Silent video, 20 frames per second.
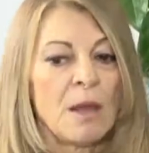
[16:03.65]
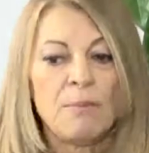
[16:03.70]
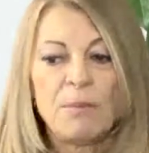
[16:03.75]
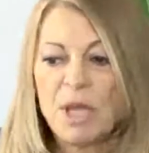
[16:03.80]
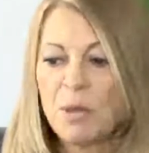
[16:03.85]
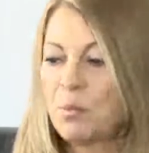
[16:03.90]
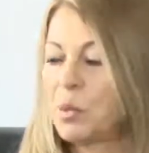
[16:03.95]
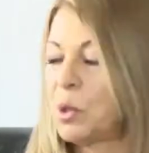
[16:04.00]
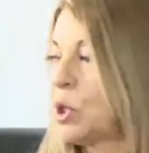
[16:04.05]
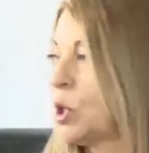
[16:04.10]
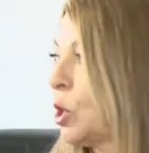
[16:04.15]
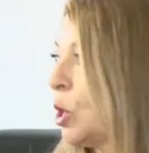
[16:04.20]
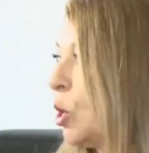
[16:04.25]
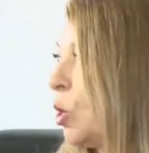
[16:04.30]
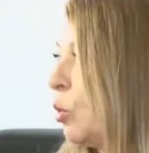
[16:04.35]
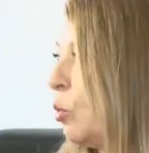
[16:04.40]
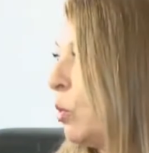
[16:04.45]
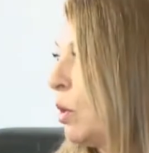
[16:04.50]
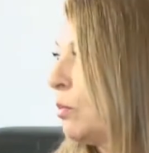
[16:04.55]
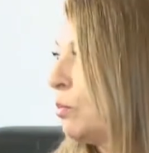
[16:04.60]

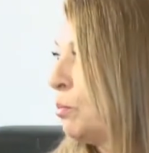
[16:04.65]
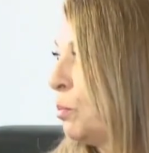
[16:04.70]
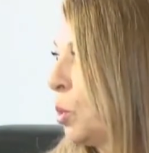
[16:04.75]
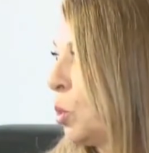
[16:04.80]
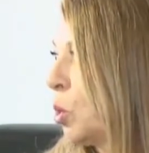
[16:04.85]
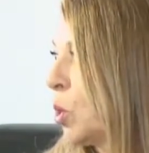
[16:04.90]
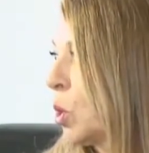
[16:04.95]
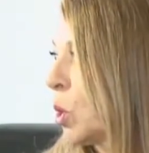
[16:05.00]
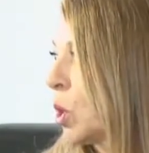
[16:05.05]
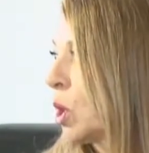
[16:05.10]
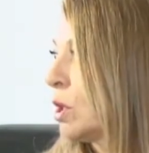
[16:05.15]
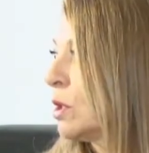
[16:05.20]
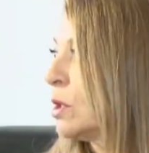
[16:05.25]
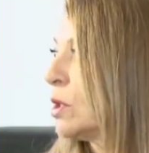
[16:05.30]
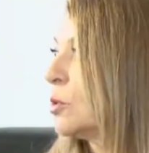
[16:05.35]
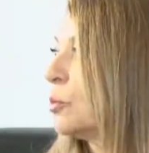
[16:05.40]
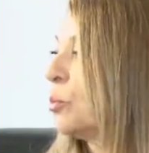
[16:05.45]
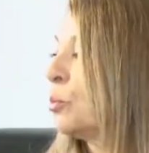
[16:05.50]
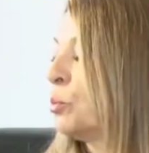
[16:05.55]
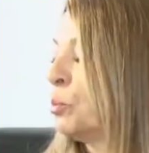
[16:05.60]
People were
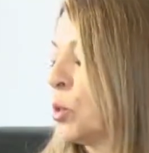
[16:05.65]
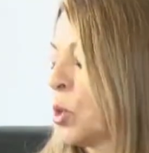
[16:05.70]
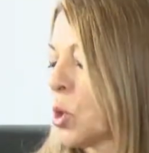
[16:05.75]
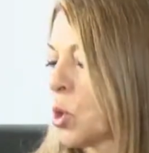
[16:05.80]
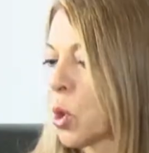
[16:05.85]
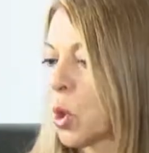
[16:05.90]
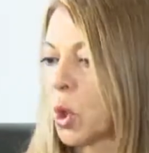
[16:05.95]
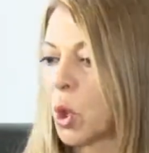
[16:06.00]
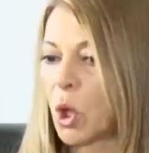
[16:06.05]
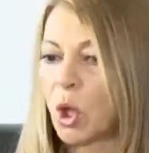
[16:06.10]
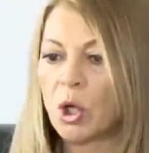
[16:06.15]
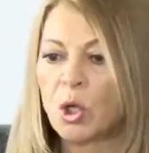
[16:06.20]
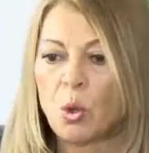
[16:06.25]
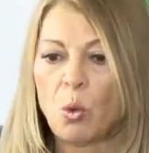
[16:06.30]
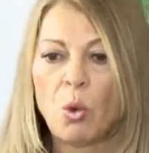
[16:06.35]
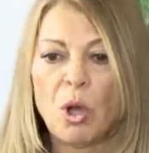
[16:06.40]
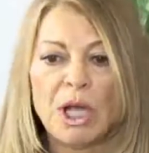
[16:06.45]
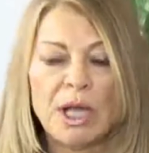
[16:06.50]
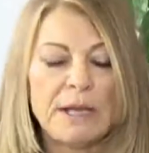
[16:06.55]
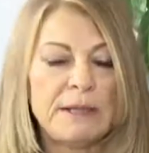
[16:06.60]
born
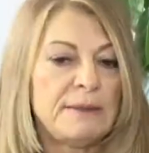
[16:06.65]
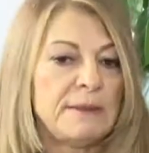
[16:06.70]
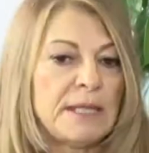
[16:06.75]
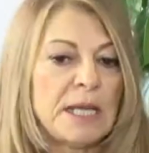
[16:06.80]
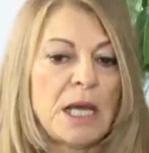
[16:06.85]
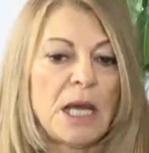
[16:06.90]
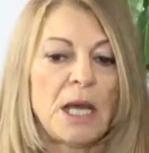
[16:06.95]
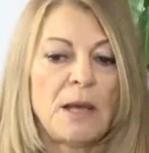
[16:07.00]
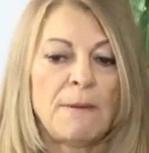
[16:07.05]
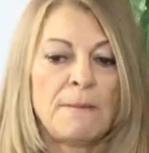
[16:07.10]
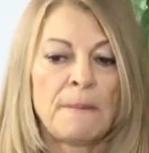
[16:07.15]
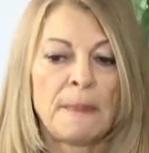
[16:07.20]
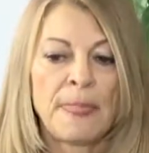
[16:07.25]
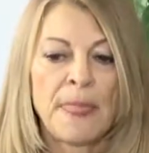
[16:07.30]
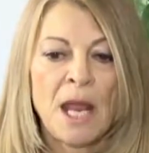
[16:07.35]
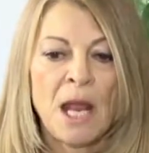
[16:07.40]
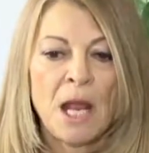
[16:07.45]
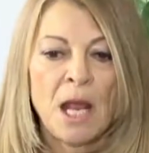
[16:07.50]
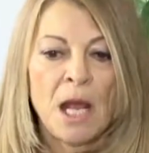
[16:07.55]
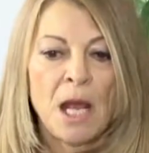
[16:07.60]
with,
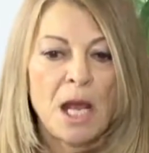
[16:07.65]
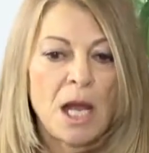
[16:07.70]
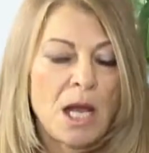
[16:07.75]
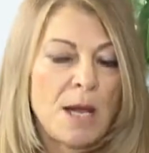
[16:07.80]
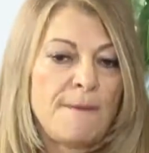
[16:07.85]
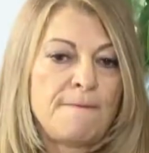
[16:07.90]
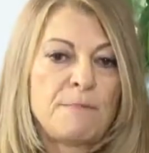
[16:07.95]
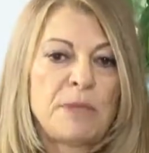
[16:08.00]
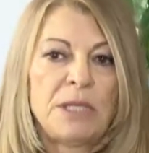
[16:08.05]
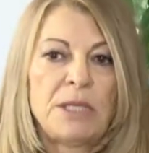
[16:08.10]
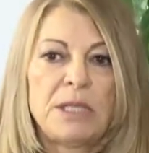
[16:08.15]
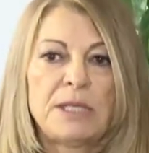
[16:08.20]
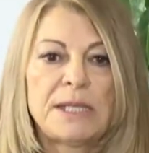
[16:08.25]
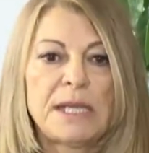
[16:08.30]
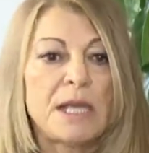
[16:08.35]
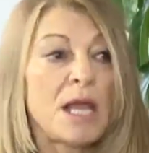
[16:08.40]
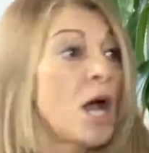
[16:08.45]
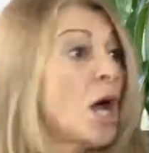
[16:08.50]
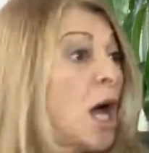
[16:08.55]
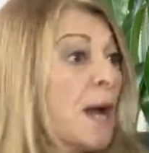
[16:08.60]
let's
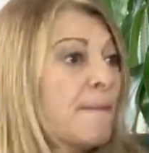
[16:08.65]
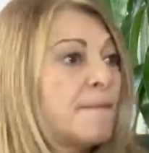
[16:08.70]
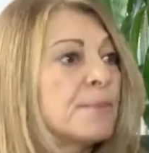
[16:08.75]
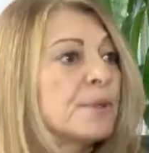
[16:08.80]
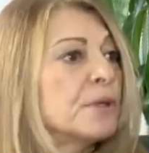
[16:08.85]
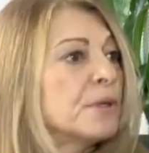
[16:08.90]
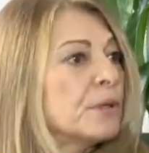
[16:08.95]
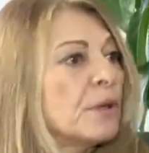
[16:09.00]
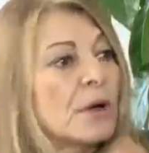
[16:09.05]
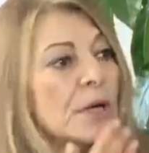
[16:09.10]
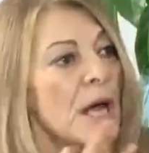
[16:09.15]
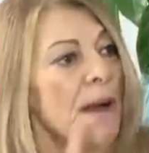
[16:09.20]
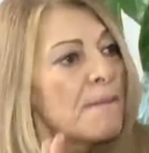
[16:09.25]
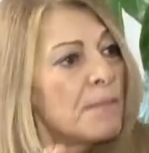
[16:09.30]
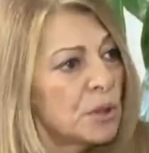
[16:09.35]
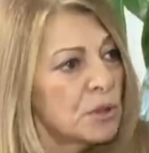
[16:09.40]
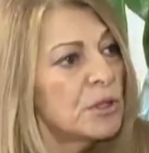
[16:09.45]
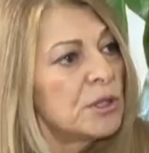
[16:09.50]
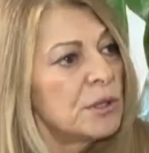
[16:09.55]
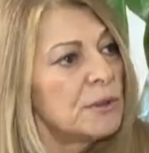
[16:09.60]
say, a hump
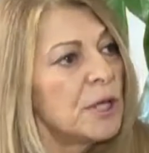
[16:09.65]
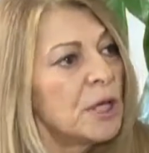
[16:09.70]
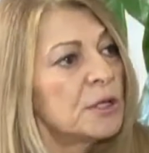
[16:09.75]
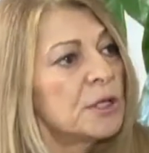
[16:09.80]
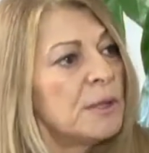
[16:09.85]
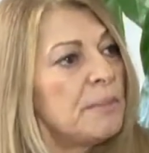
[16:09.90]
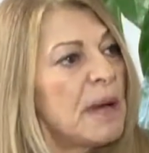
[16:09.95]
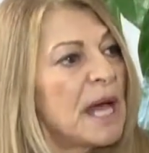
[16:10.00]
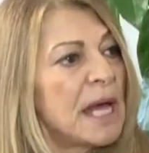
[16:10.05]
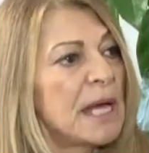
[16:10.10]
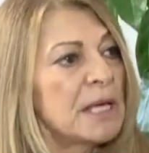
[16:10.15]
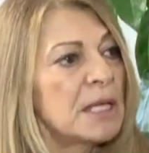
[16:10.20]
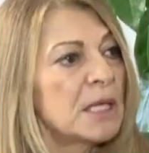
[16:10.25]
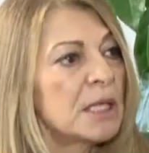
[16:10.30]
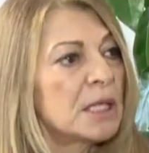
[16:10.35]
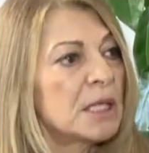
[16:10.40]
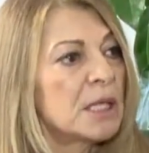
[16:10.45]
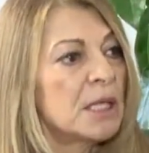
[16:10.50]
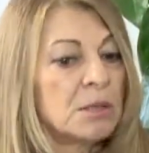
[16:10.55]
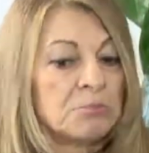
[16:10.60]
on the back,
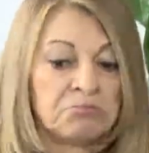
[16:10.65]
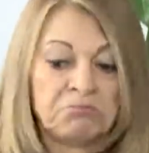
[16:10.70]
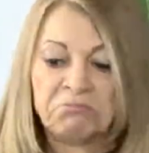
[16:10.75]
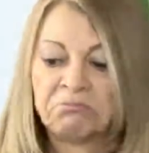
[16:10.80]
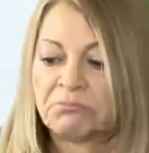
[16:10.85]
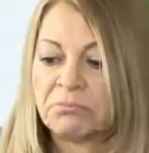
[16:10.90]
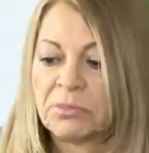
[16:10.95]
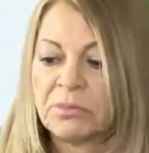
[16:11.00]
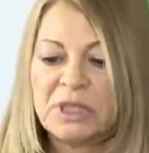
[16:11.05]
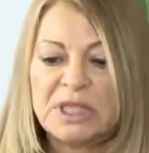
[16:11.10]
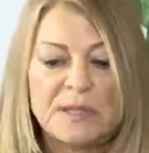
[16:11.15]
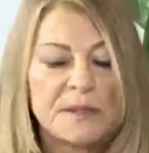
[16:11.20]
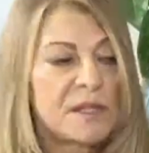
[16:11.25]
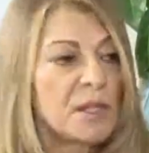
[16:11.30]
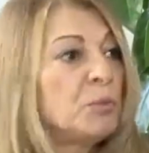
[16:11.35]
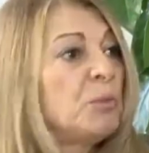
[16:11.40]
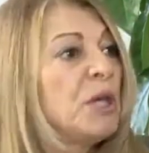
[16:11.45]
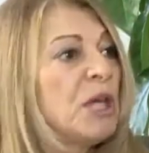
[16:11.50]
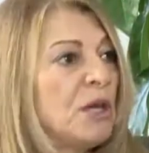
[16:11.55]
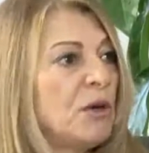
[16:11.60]

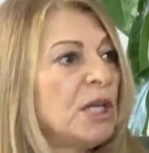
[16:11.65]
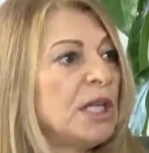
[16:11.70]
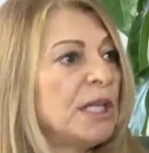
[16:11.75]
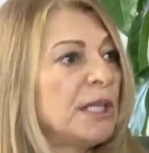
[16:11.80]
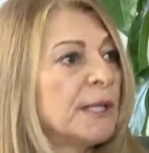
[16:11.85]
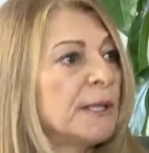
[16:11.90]
disappearing.